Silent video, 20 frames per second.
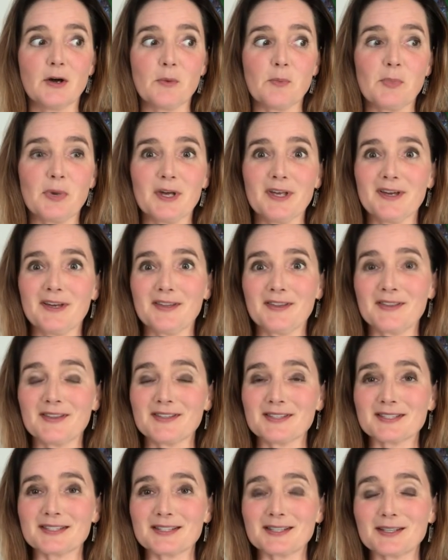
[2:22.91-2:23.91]
But
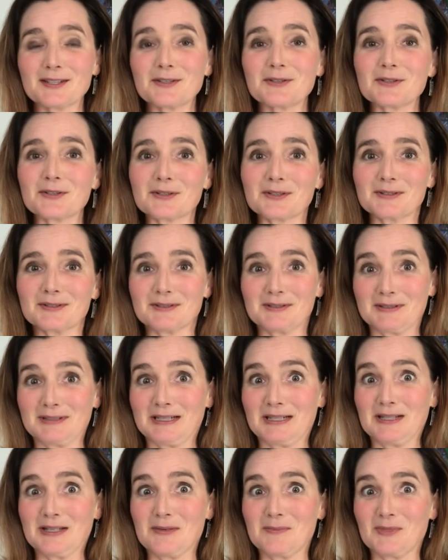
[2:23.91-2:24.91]
this little
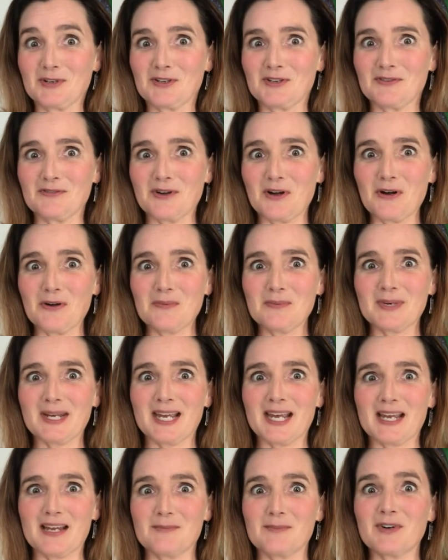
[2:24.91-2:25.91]
glimmer of hope
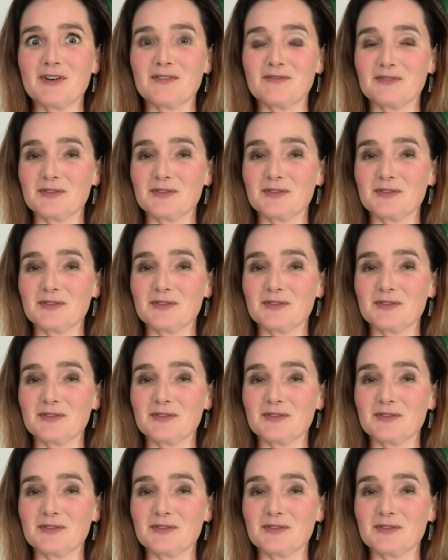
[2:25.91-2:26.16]
came of,